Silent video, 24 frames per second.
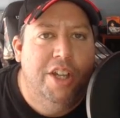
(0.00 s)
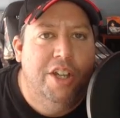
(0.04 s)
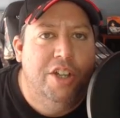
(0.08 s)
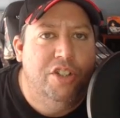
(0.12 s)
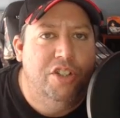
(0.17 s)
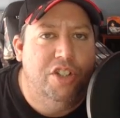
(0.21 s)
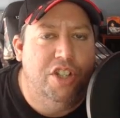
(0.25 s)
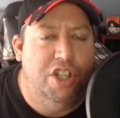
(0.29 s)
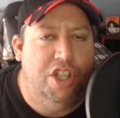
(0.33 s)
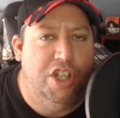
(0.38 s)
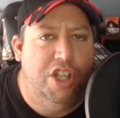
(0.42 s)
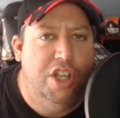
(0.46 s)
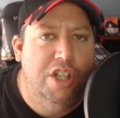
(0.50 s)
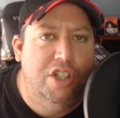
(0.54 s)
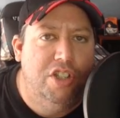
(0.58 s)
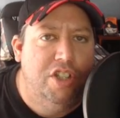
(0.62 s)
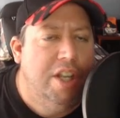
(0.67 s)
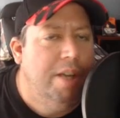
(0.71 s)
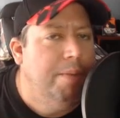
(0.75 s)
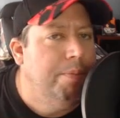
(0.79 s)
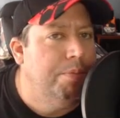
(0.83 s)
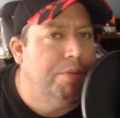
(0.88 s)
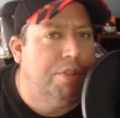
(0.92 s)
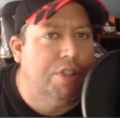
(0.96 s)
to
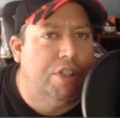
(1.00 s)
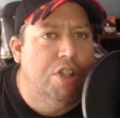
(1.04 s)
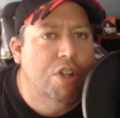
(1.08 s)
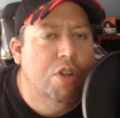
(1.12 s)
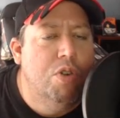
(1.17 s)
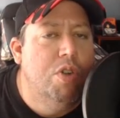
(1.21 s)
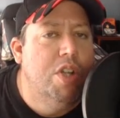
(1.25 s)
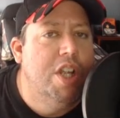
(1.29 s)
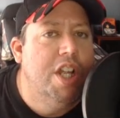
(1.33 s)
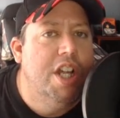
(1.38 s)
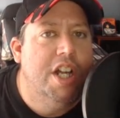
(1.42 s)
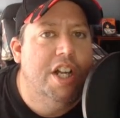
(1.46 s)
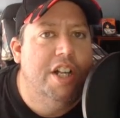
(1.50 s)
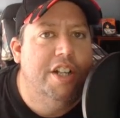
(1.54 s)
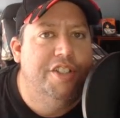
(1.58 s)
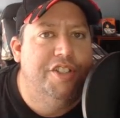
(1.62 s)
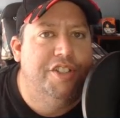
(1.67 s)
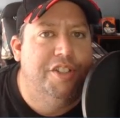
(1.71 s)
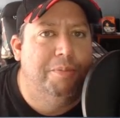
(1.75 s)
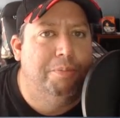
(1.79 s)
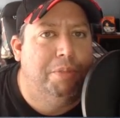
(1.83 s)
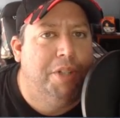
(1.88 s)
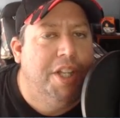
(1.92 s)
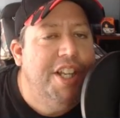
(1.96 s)
Etep Wakuyans,
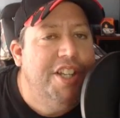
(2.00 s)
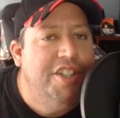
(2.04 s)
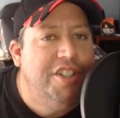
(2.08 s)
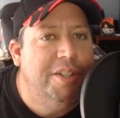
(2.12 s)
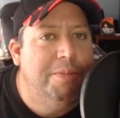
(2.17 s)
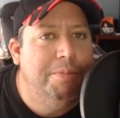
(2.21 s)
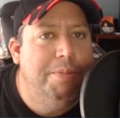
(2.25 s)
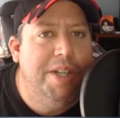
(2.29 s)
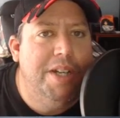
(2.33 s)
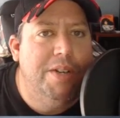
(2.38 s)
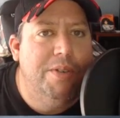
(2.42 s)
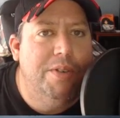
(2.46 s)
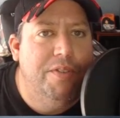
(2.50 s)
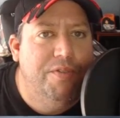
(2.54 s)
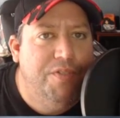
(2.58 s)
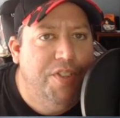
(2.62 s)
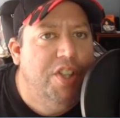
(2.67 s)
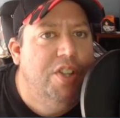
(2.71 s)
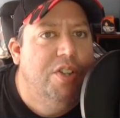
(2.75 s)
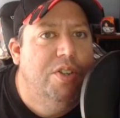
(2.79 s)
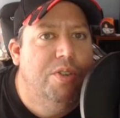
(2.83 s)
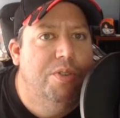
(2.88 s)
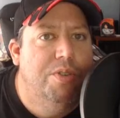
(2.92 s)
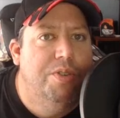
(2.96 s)
the place to be
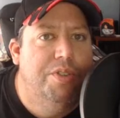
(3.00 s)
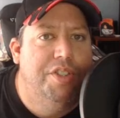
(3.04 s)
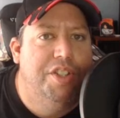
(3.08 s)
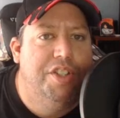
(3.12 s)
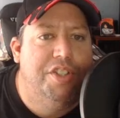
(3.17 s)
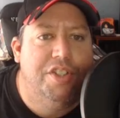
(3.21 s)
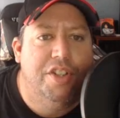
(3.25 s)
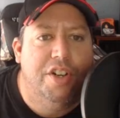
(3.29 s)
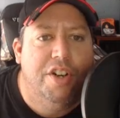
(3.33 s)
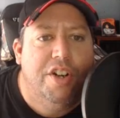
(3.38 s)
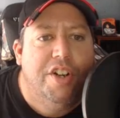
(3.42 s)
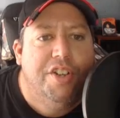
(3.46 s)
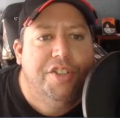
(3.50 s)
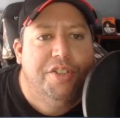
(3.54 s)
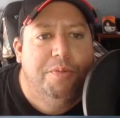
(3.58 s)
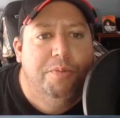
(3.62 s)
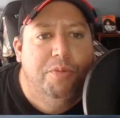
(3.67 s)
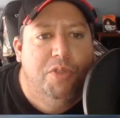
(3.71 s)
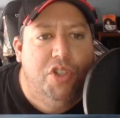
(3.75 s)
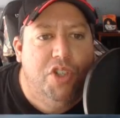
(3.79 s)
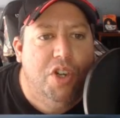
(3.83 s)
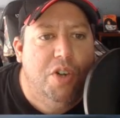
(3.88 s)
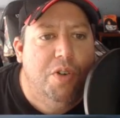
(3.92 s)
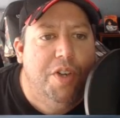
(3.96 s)
reviews. It's an awesome
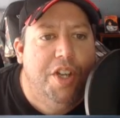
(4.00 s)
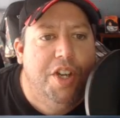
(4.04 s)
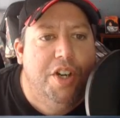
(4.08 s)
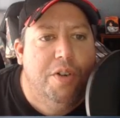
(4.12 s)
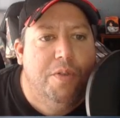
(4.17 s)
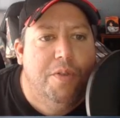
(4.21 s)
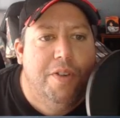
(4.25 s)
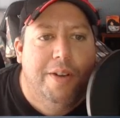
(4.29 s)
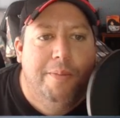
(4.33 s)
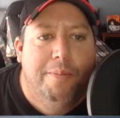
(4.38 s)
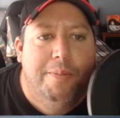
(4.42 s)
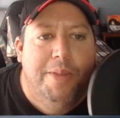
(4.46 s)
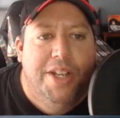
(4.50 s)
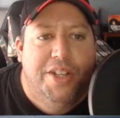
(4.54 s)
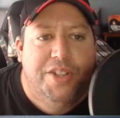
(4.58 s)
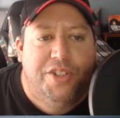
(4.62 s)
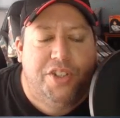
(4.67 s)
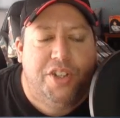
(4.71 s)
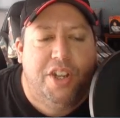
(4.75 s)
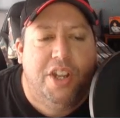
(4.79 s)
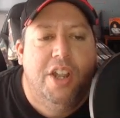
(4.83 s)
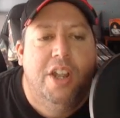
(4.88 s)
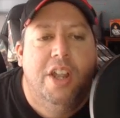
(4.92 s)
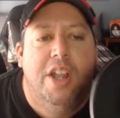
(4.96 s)
show you don't want to
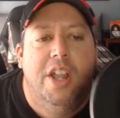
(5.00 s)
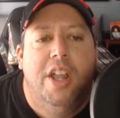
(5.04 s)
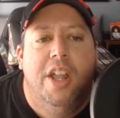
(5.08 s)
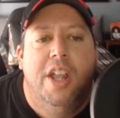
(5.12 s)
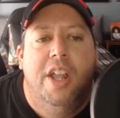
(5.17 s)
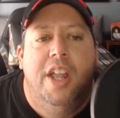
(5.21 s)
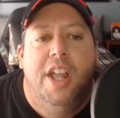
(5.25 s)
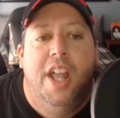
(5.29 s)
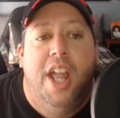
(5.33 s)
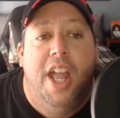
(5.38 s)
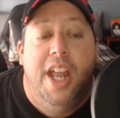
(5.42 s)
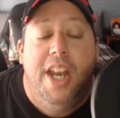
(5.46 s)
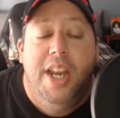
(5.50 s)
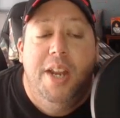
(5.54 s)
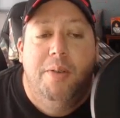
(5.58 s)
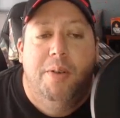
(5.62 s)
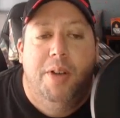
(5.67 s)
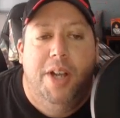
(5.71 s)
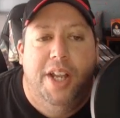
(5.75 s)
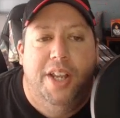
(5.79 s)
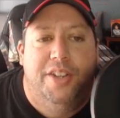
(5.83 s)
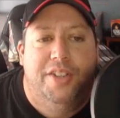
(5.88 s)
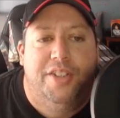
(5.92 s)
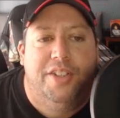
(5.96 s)
miss.
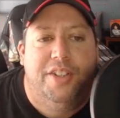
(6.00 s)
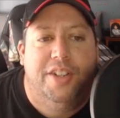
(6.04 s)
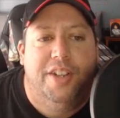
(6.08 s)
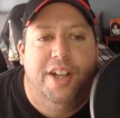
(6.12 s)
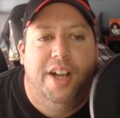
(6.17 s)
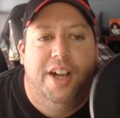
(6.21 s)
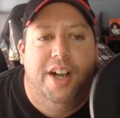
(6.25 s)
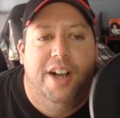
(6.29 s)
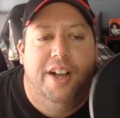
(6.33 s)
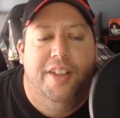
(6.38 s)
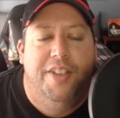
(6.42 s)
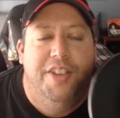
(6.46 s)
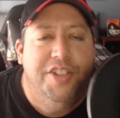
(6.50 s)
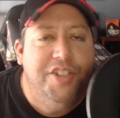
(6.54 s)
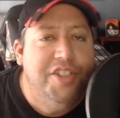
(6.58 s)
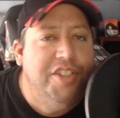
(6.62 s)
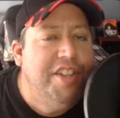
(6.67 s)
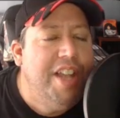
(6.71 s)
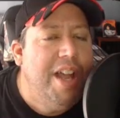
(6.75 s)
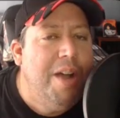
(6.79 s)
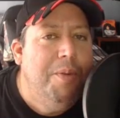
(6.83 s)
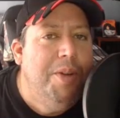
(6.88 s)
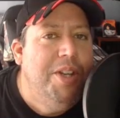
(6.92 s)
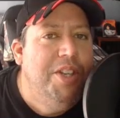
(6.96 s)
Anyways, this is
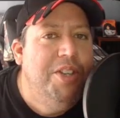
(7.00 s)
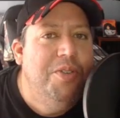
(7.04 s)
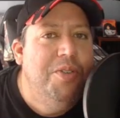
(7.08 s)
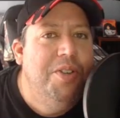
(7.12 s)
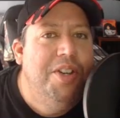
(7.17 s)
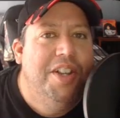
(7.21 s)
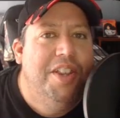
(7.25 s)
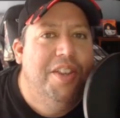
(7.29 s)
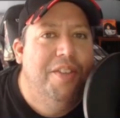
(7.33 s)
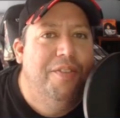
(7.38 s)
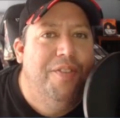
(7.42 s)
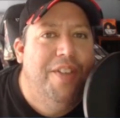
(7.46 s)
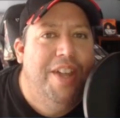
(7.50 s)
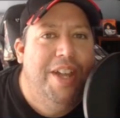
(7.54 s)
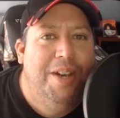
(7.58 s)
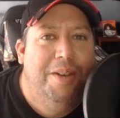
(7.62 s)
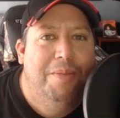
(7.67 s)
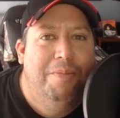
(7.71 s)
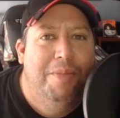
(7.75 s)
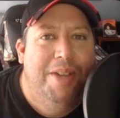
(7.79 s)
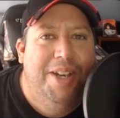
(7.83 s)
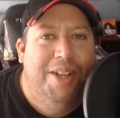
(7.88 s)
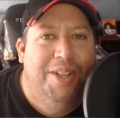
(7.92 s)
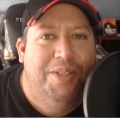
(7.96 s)
how we do it in the Fandom
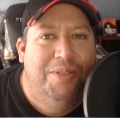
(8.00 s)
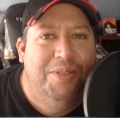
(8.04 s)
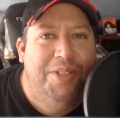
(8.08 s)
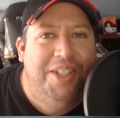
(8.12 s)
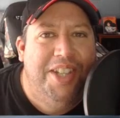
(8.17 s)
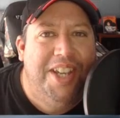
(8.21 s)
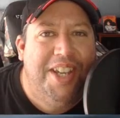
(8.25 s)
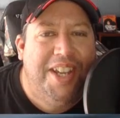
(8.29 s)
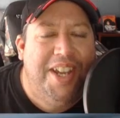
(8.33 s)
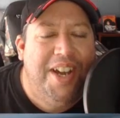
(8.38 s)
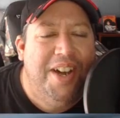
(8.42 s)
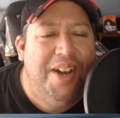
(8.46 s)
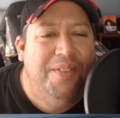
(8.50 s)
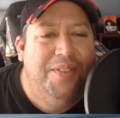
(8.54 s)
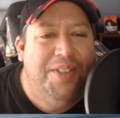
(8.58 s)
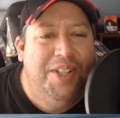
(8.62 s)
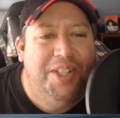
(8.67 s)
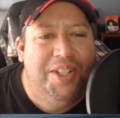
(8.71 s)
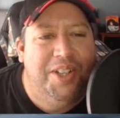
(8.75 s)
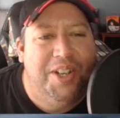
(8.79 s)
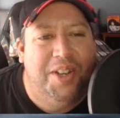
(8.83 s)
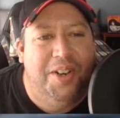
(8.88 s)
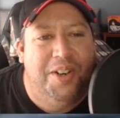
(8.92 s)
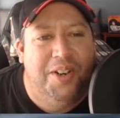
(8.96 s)
Menace. We take care of
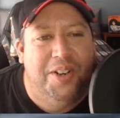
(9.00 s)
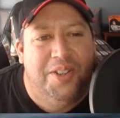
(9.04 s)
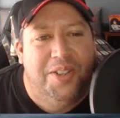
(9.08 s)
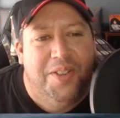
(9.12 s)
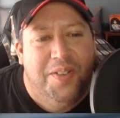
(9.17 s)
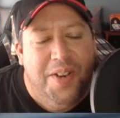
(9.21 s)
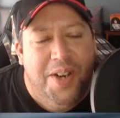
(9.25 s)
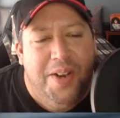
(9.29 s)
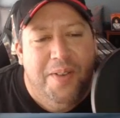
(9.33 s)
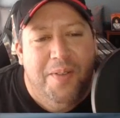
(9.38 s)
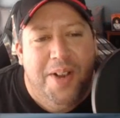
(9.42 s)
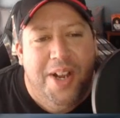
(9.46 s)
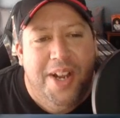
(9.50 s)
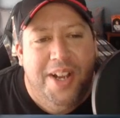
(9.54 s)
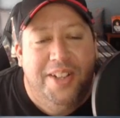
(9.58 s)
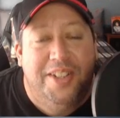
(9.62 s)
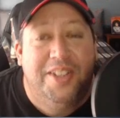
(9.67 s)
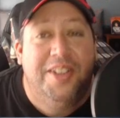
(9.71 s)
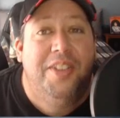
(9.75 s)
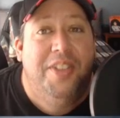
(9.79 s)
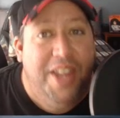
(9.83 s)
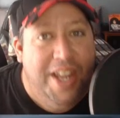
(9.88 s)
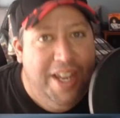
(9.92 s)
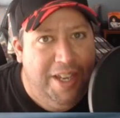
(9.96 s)
each other. So anyways,
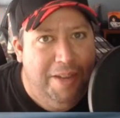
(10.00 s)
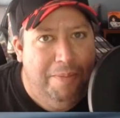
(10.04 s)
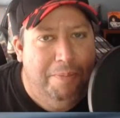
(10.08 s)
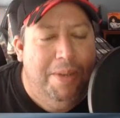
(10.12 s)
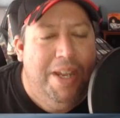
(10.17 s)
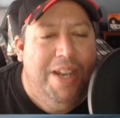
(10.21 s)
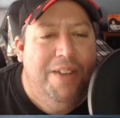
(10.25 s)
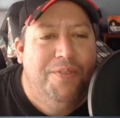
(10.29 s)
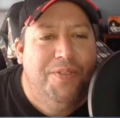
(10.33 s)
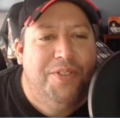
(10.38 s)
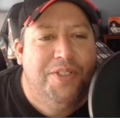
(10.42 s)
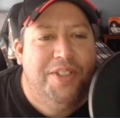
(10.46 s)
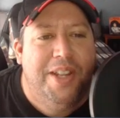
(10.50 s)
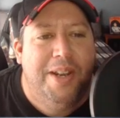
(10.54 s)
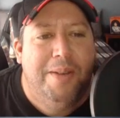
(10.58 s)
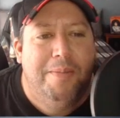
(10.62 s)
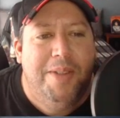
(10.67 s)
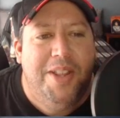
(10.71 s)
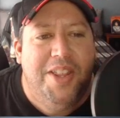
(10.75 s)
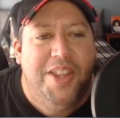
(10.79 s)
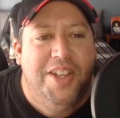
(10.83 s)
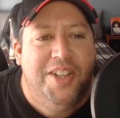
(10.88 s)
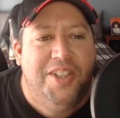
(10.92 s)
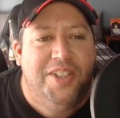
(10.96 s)
thank you, Pete, for sending
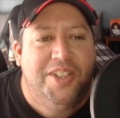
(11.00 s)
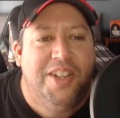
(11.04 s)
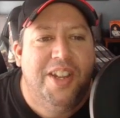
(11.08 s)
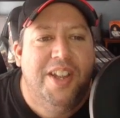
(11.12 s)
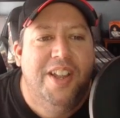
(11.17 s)
me this.